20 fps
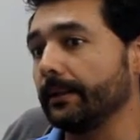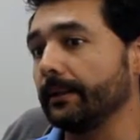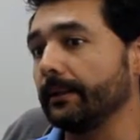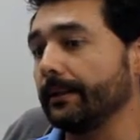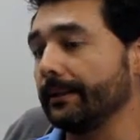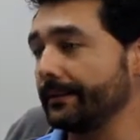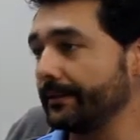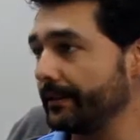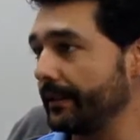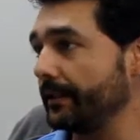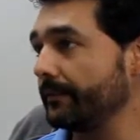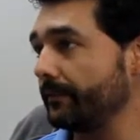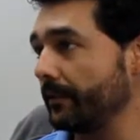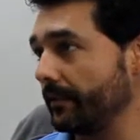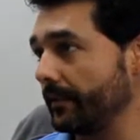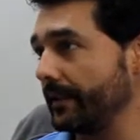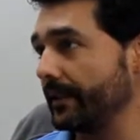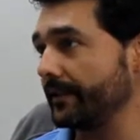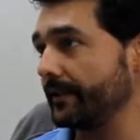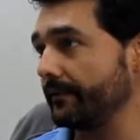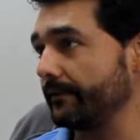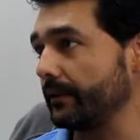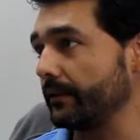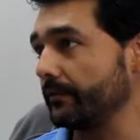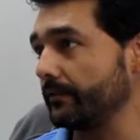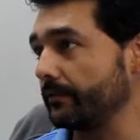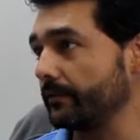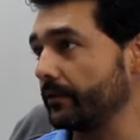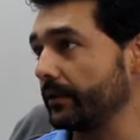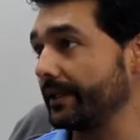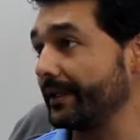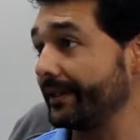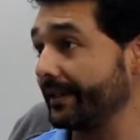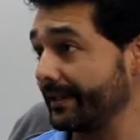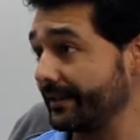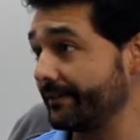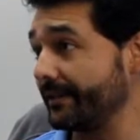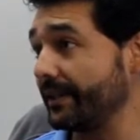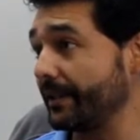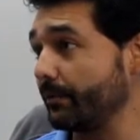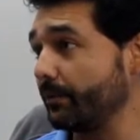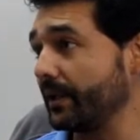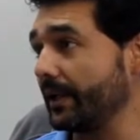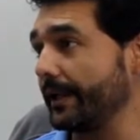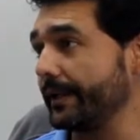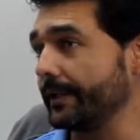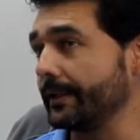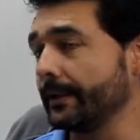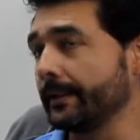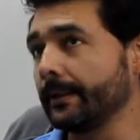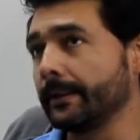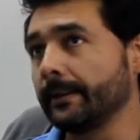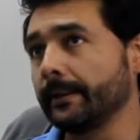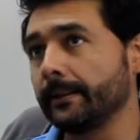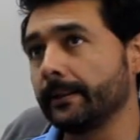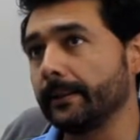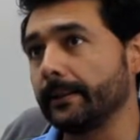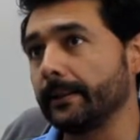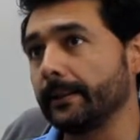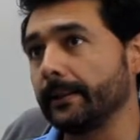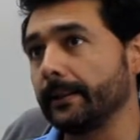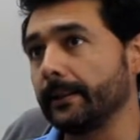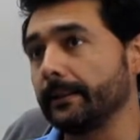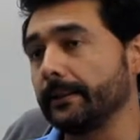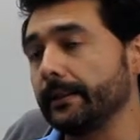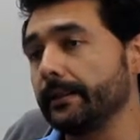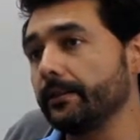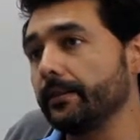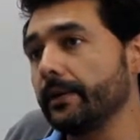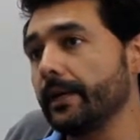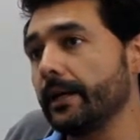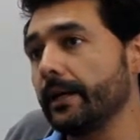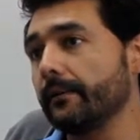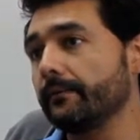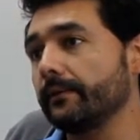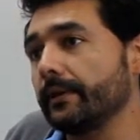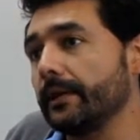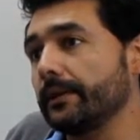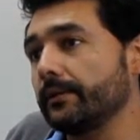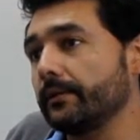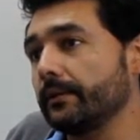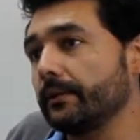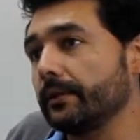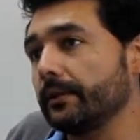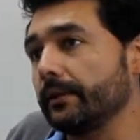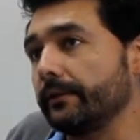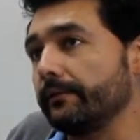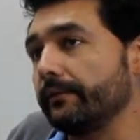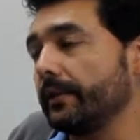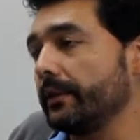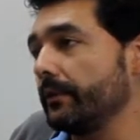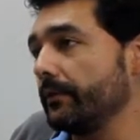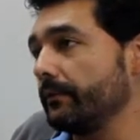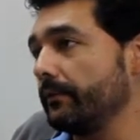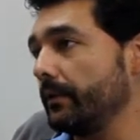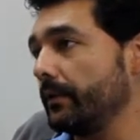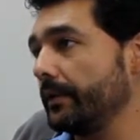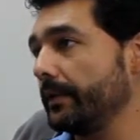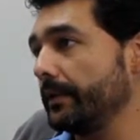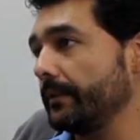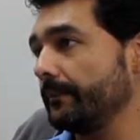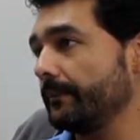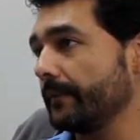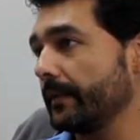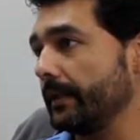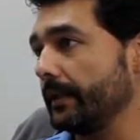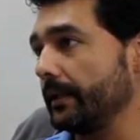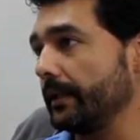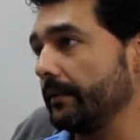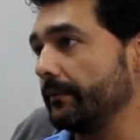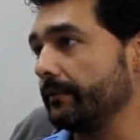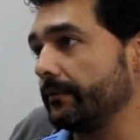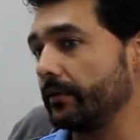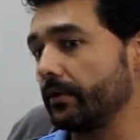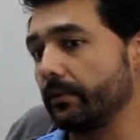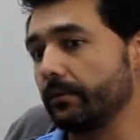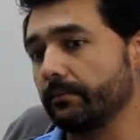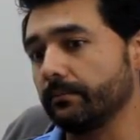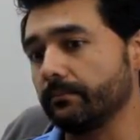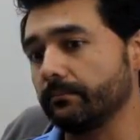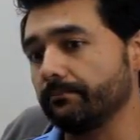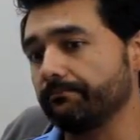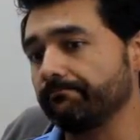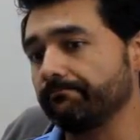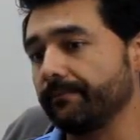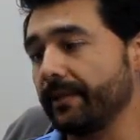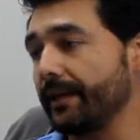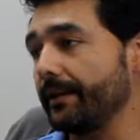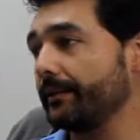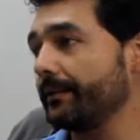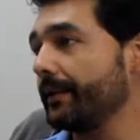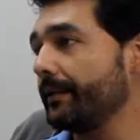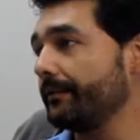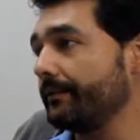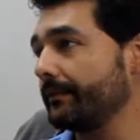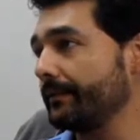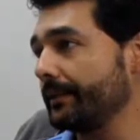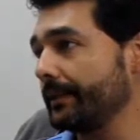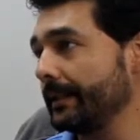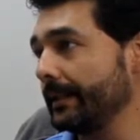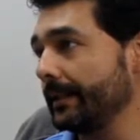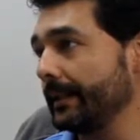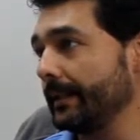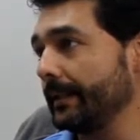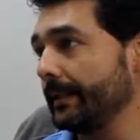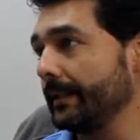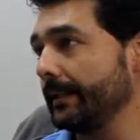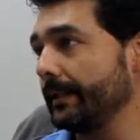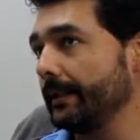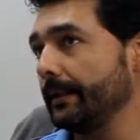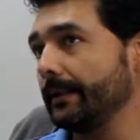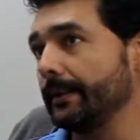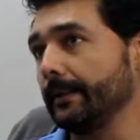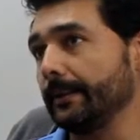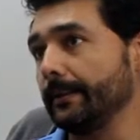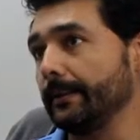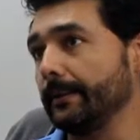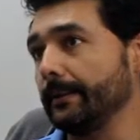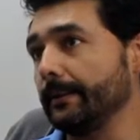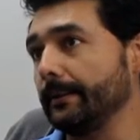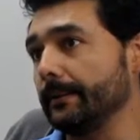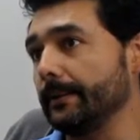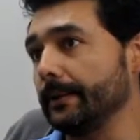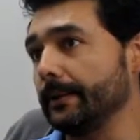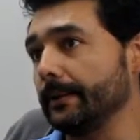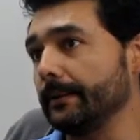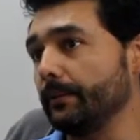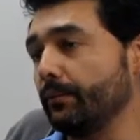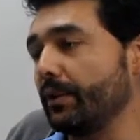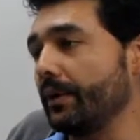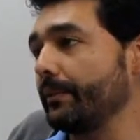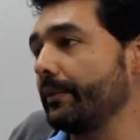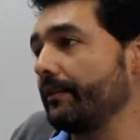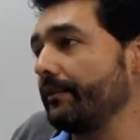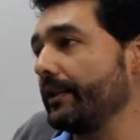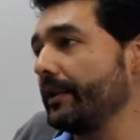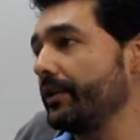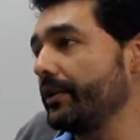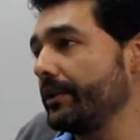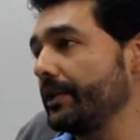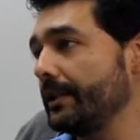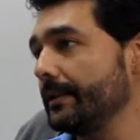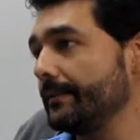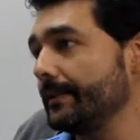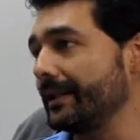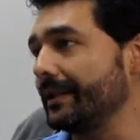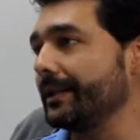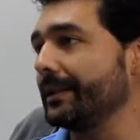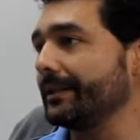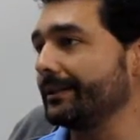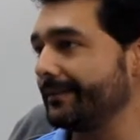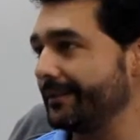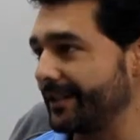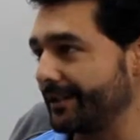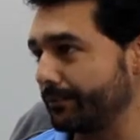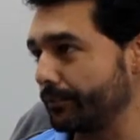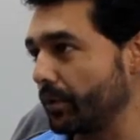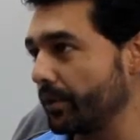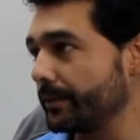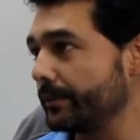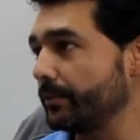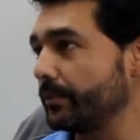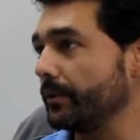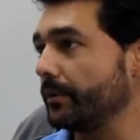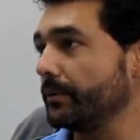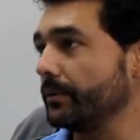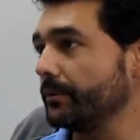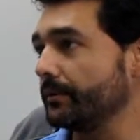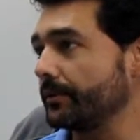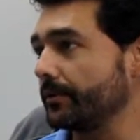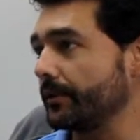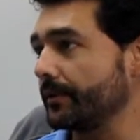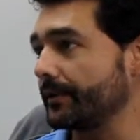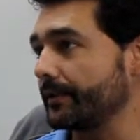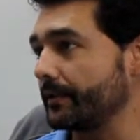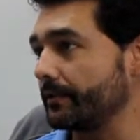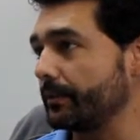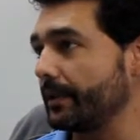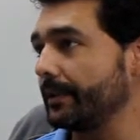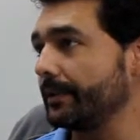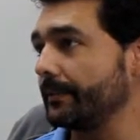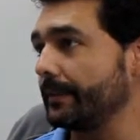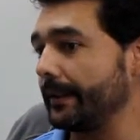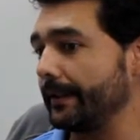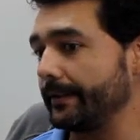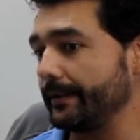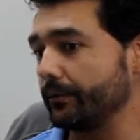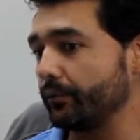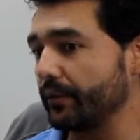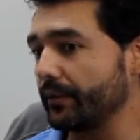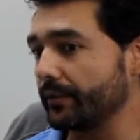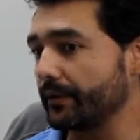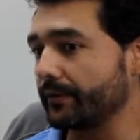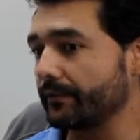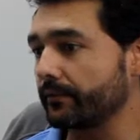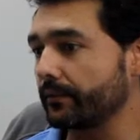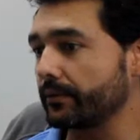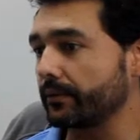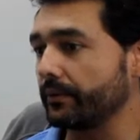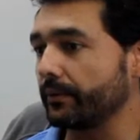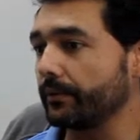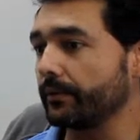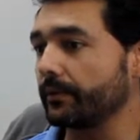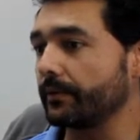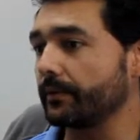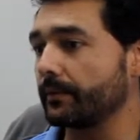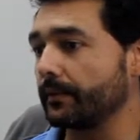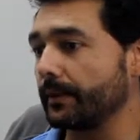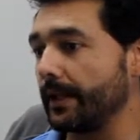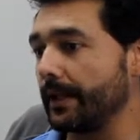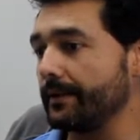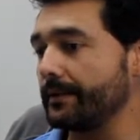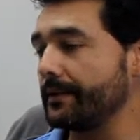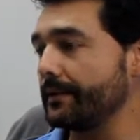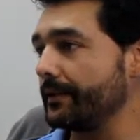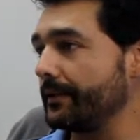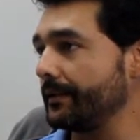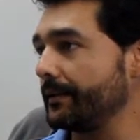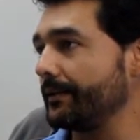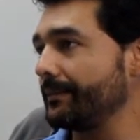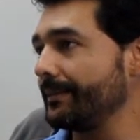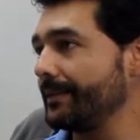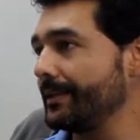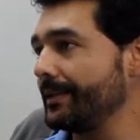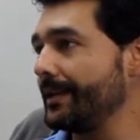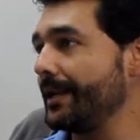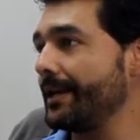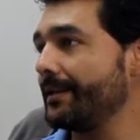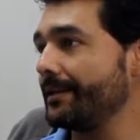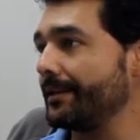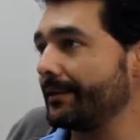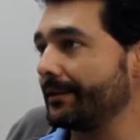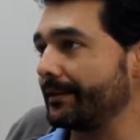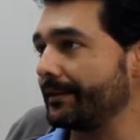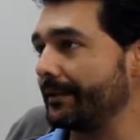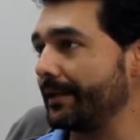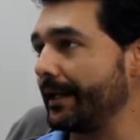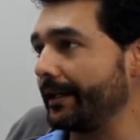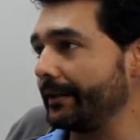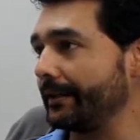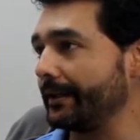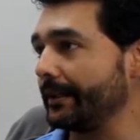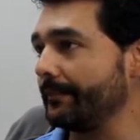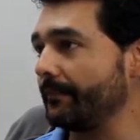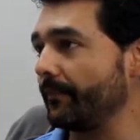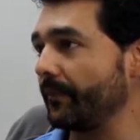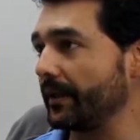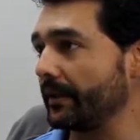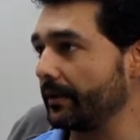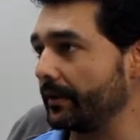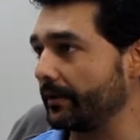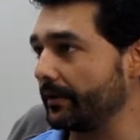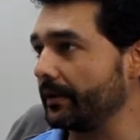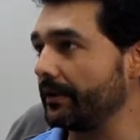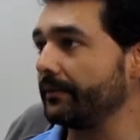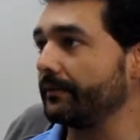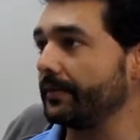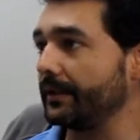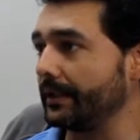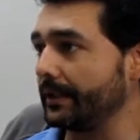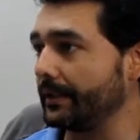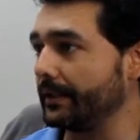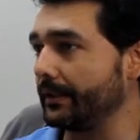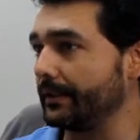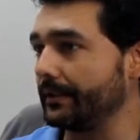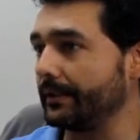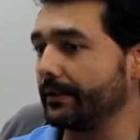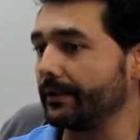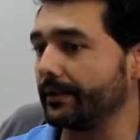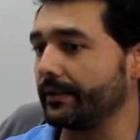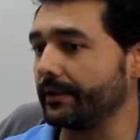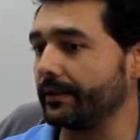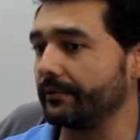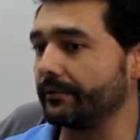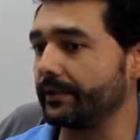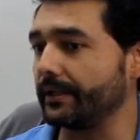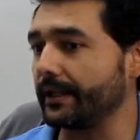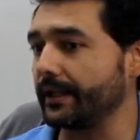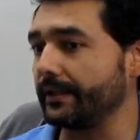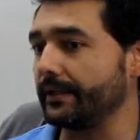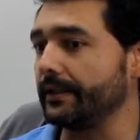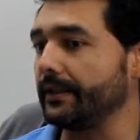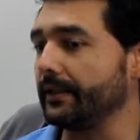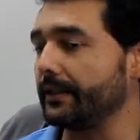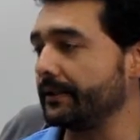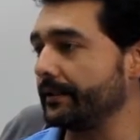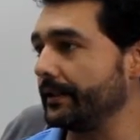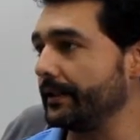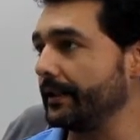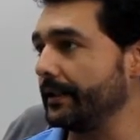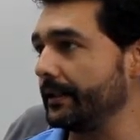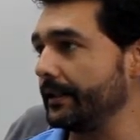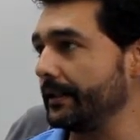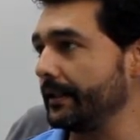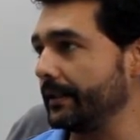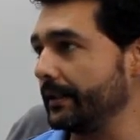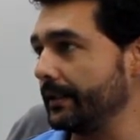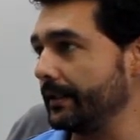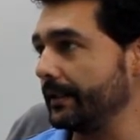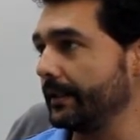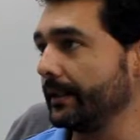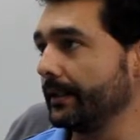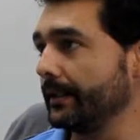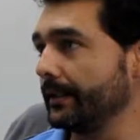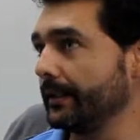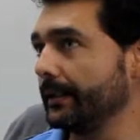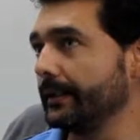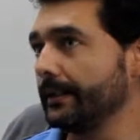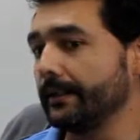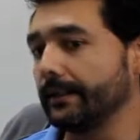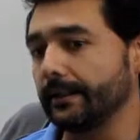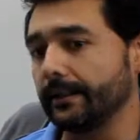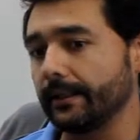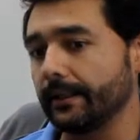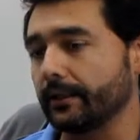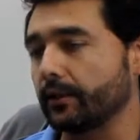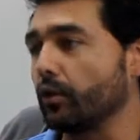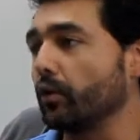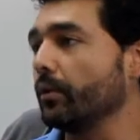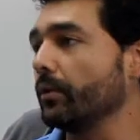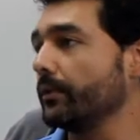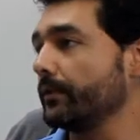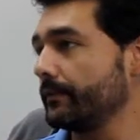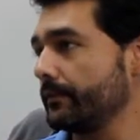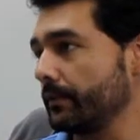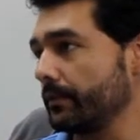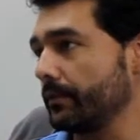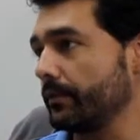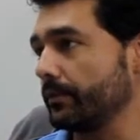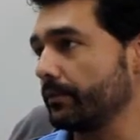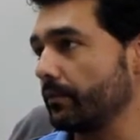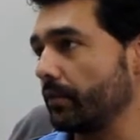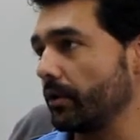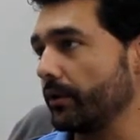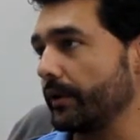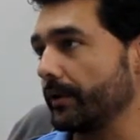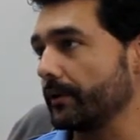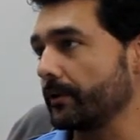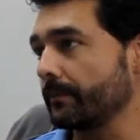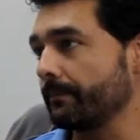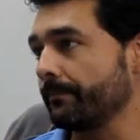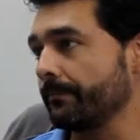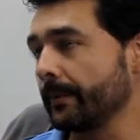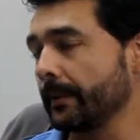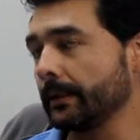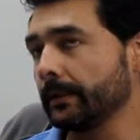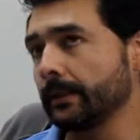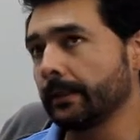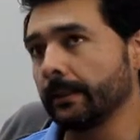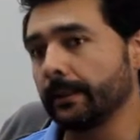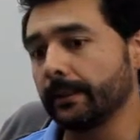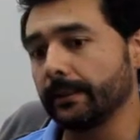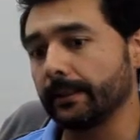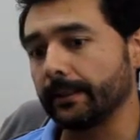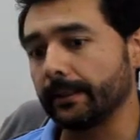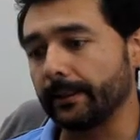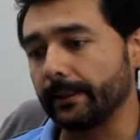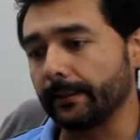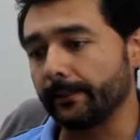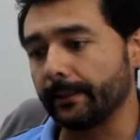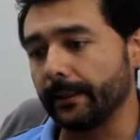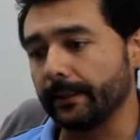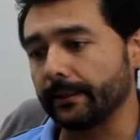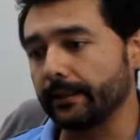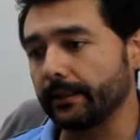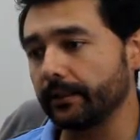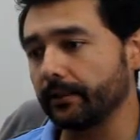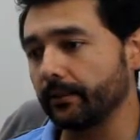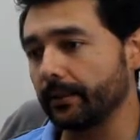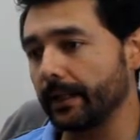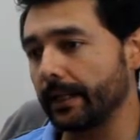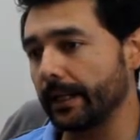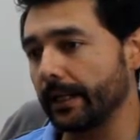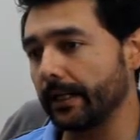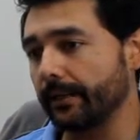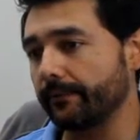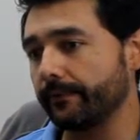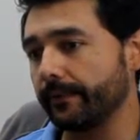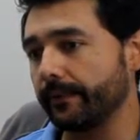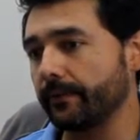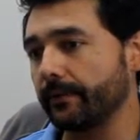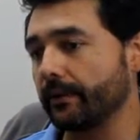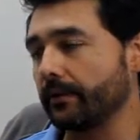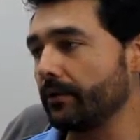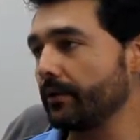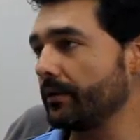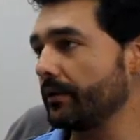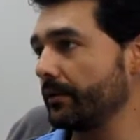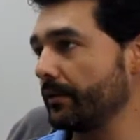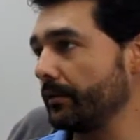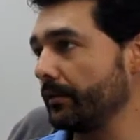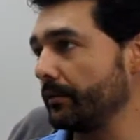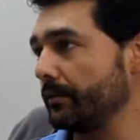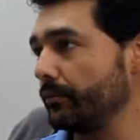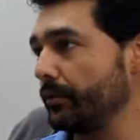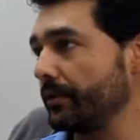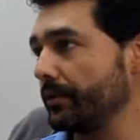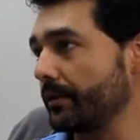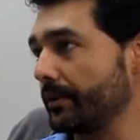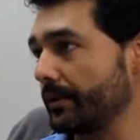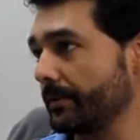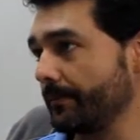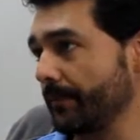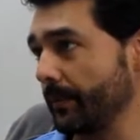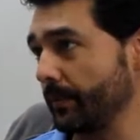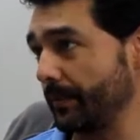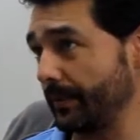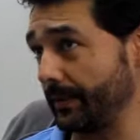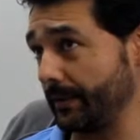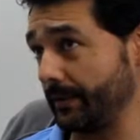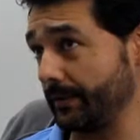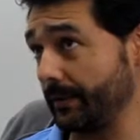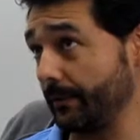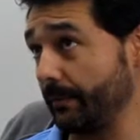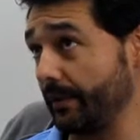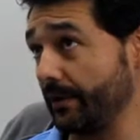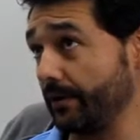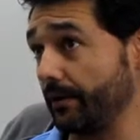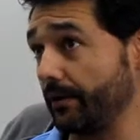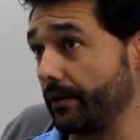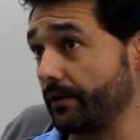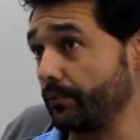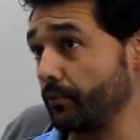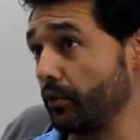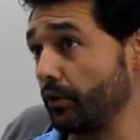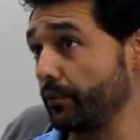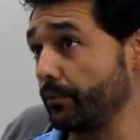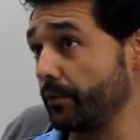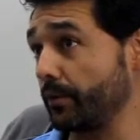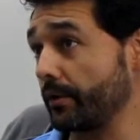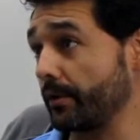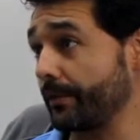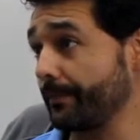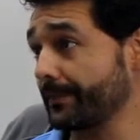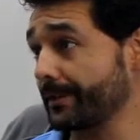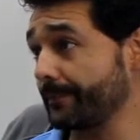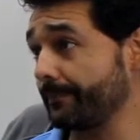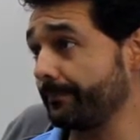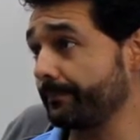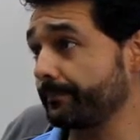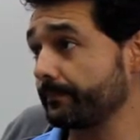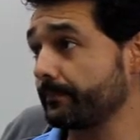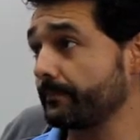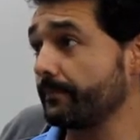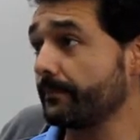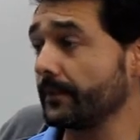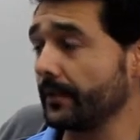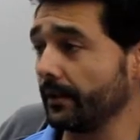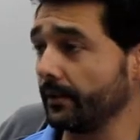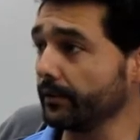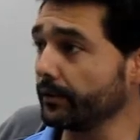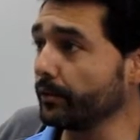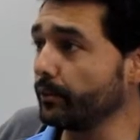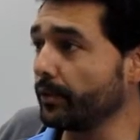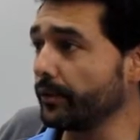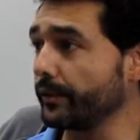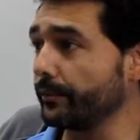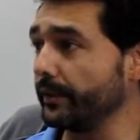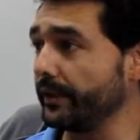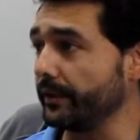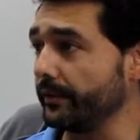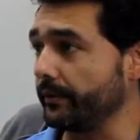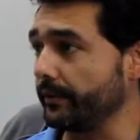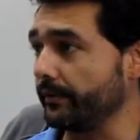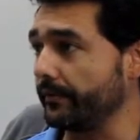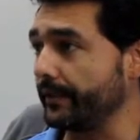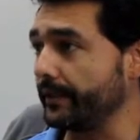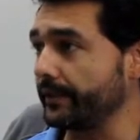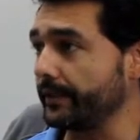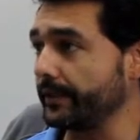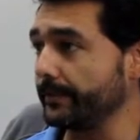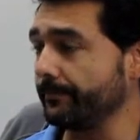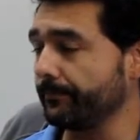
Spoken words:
state funding is available for it, and it's very applied. Then you have national and federal funding from NSF, Department of Energy, and there are multiple sources as well. And the research for those agencies changes slightly. There are different ideas and goals for those projects. And then you have institutional research, which typically are small programs supported by the university.